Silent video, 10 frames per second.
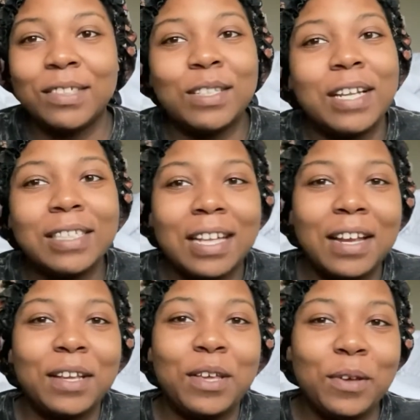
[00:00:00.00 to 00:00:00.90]
So that's
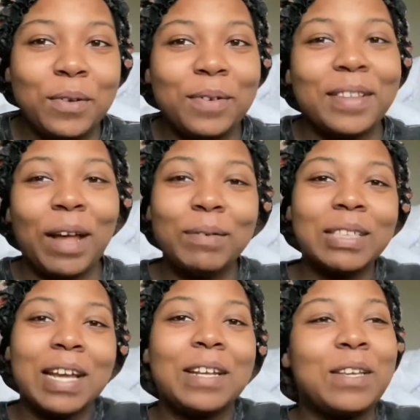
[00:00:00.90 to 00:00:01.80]
kind of cute. That was
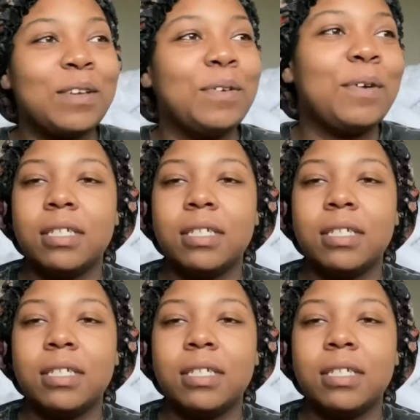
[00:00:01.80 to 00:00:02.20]
kind of cute.